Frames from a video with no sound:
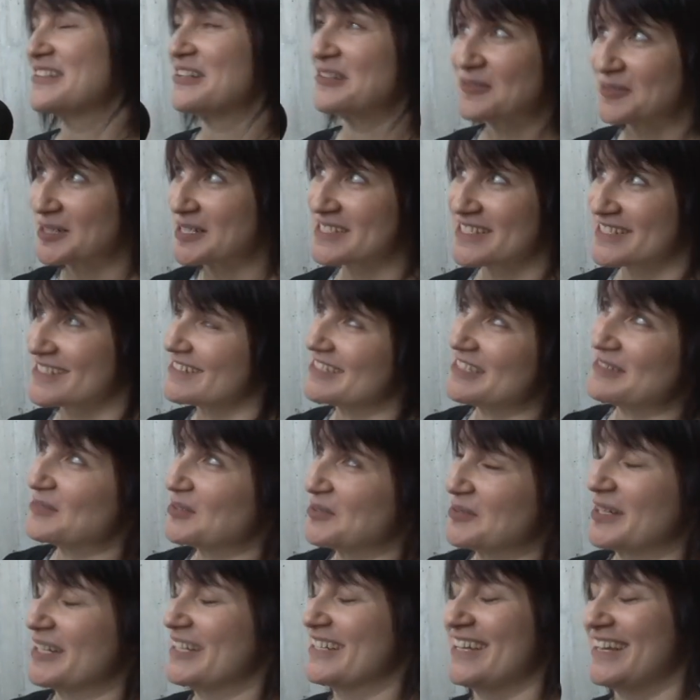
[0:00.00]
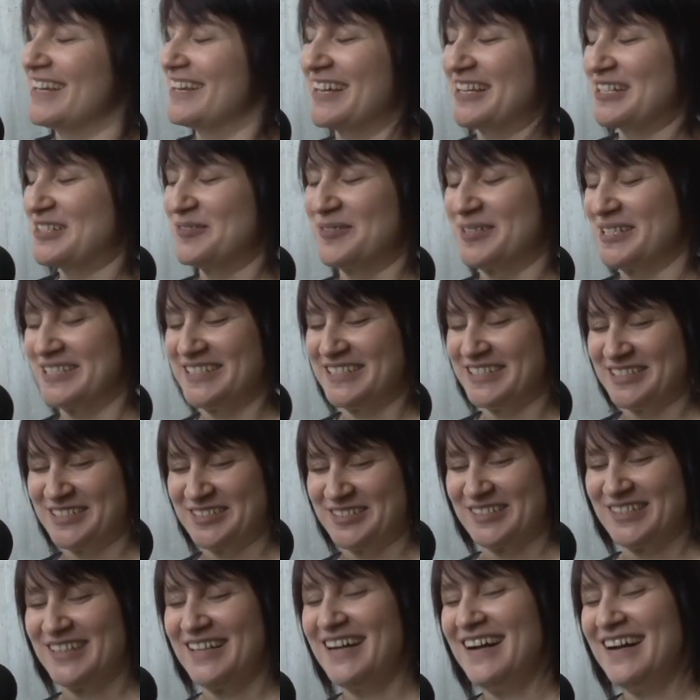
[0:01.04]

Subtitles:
Oh, Resident Evil, why can't I quit you?